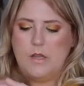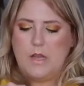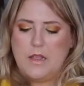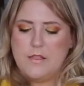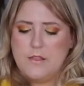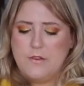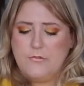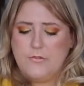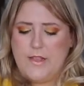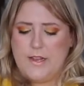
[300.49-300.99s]

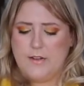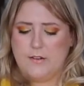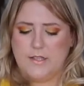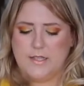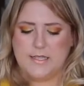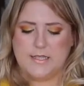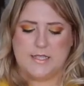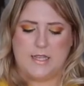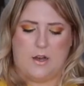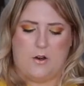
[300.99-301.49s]
The flannel
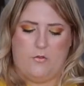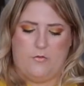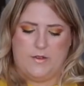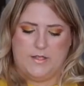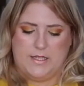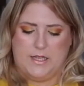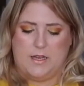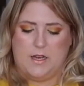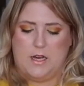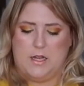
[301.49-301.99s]
itself
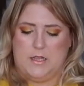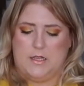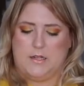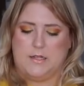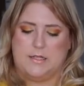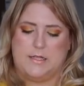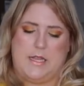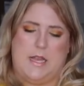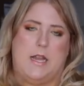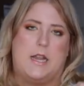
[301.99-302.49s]
is in
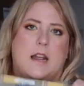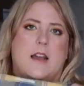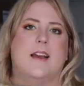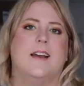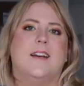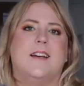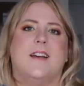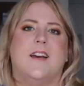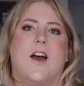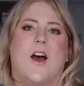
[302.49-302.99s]
colors that
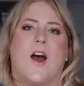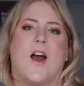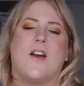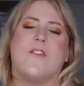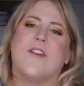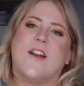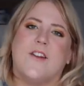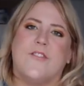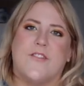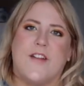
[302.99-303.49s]
are
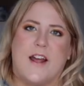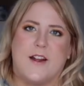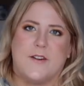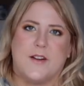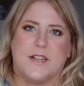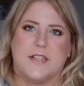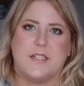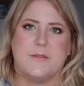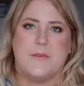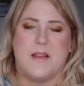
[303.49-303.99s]
very
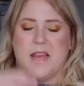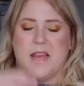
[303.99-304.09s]
flattering to